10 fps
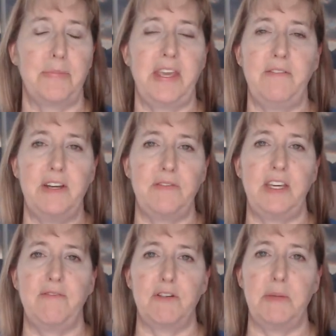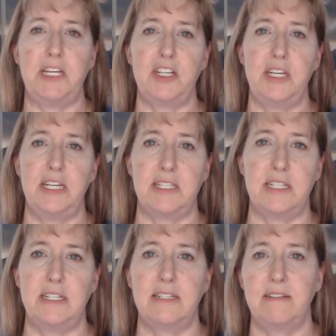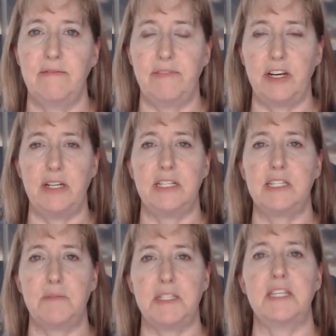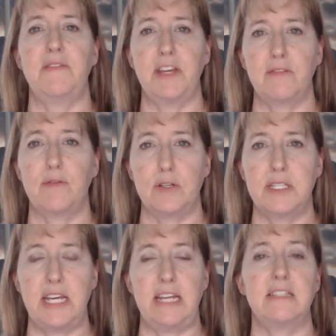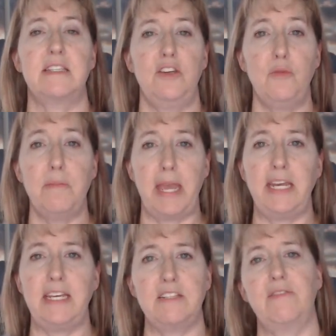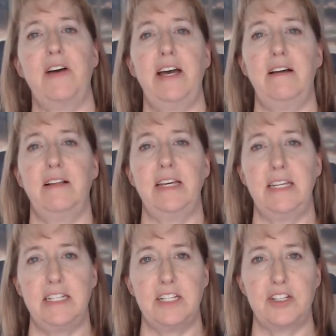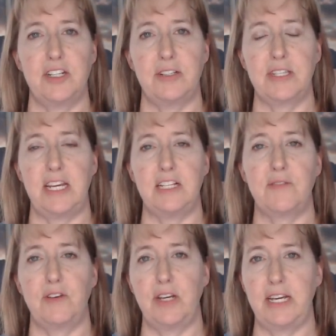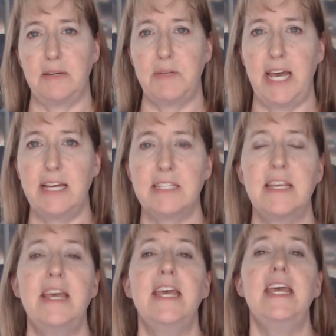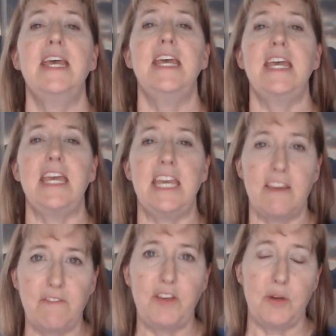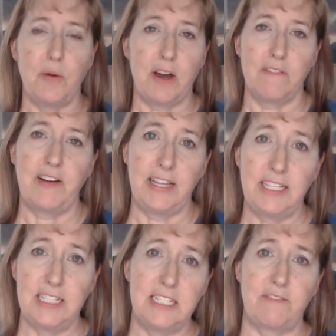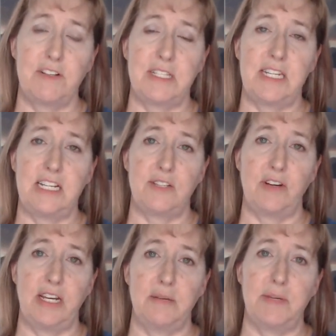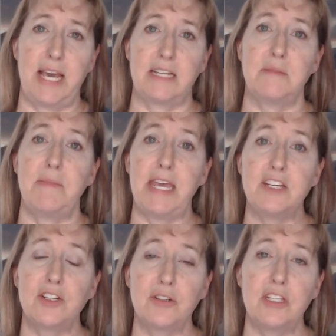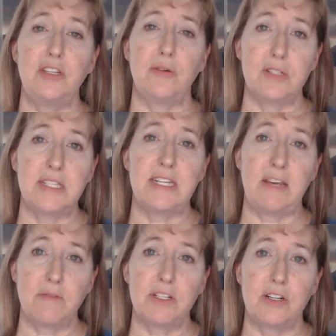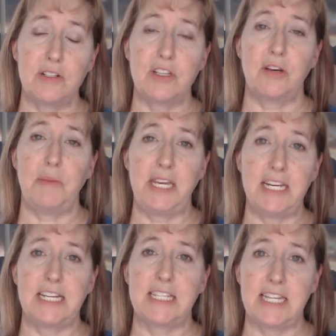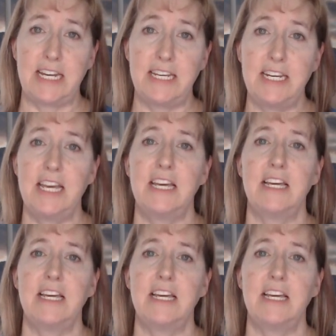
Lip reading: Even if the information isn't very specific for states. You may need to file in additional states for income tax. If you are filing in different states for income tax, make sure that your state returns are being extended,